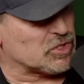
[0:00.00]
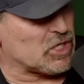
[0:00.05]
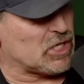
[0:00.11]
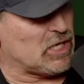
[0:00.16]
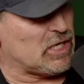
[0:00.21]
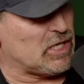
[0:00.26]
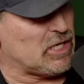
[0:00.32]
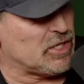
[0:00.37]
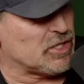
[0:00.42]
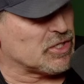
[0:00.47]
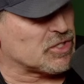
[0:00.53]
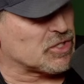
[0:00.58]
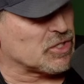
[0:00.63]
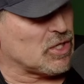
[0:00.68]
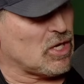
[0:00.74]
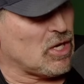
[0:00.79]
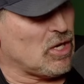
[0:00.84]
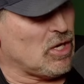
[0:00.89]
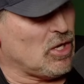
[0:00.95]
is
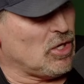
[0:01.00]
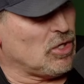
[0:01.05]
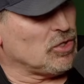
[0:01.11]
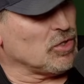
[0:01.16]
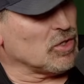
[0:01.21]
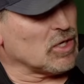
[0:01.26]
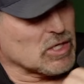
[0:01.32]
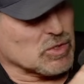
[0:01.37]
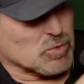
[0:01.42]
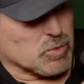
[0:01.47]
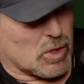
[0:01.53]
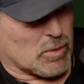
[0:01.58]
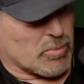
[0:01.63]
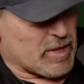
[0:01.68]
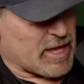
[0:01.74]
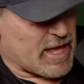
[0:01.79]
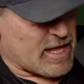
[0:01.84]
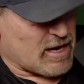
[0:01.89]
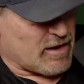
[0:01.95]
you guys want to
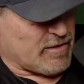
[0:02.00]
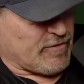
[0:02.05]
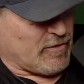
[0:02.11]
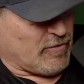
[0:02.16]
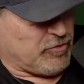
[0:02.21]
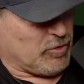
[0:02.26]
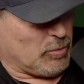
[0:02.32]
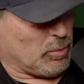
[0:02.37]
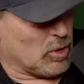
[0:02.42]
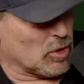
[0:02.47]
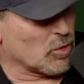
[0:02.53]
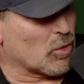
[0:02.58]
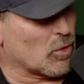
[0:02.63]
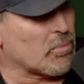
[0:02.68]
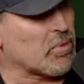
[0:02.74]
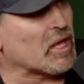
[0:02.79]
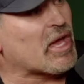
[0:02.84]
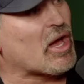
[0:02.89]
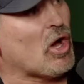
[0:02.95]
play NFL football, you want
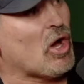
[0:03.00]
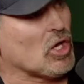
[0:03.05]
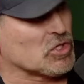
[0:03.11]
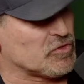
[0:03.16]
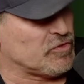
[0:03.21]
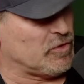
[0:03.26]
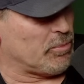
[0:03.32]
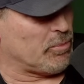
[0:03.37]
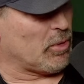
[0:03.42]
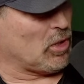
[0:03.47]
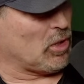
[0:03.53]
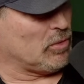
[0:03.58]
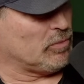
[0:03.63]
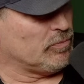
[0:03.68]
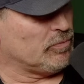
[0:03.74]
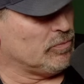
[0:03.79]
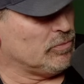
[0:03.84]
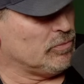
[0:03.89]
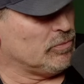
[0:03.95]
to play college football.
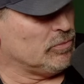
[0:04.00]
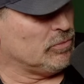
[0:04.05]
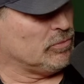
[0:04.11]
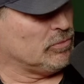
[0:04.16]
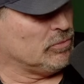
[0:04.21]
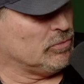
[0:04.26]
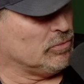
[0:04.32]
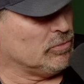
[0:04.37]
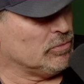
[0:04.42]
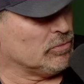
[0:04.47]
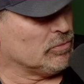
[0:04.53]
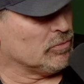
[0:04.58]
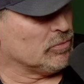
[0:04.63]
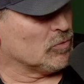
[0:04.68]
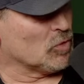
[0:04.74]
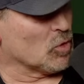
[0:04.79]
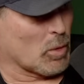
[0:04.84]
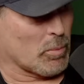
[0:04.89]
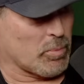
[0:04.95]

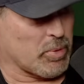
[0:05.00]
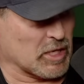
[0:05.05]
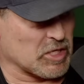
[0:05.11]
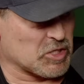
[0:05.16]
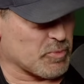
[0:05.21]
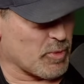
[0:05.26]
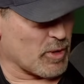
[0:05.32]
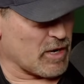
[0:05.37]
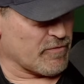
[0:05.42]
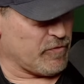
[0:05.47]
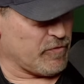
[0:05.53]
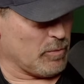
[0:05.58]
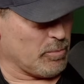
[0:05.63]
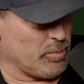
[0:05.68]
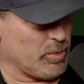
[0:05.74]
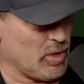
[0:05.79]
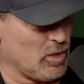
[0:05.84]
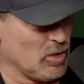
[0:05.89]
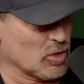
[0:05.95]
You want to play spread
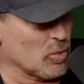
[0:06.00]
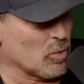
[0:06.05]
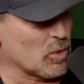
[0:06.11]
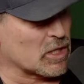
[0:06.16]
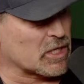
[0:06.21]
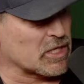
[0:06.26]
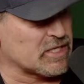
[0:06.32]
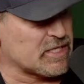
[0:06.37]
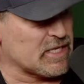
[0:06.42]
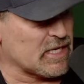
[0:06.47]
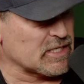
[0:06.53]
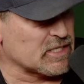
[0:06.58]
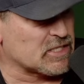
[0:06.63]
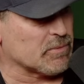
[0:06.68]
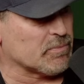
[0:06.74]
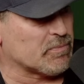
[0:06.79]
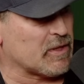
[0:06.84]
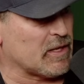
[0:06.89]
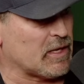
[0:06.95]
football, you want to condense
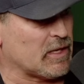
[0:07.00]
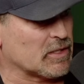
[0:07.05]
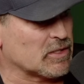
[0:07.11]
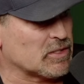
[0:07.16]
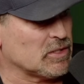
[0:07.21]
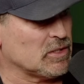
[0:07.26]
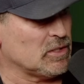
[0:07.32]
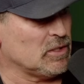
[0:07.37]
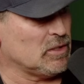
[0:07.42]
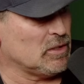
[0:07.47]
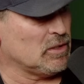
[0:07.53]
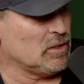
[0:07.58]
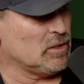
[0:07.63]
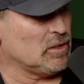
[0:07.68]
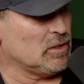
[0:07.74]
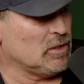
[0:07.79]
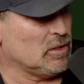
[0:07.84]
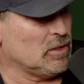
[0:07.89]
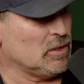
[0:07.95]
some things.
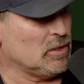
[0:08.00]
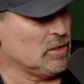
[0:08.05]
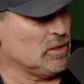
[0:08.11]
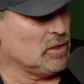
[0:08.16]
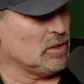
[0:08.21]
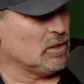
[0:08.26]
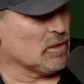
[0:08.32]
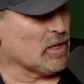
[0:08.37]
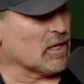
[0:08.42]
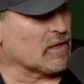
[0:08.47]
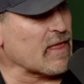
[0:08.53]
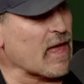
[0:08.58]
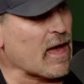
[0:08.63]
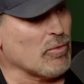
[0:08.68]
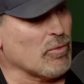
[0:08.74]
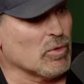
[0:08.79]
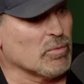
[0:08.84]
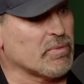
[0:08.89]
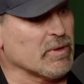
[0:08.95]
Like, that
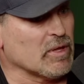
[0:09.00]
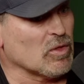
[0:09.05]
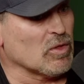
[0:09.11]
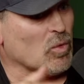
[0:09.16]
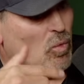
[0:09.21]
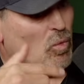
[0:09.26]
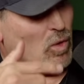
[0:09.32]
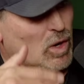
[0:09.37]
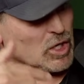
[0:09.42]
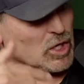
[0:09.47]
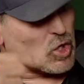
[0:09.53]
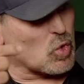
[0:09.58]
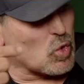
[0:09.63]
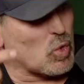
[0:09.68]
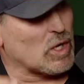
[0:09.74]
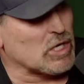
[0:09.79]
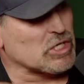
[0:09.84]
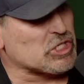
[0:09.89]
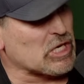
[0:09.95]
would be the one
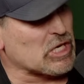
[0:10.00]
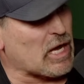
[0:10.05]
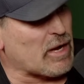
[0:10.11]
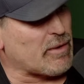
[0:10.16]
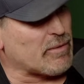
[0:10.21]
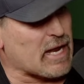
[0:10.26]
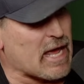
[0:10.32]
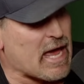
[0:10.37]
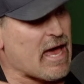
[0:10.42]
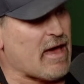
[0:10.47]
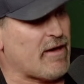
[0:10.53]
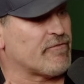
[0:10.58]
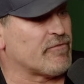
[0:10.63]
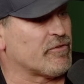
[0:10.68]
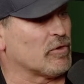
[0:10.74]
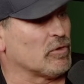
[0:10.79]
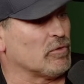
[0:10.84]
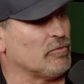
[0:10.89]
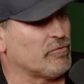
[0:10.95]
question I would have
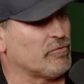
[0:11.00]
for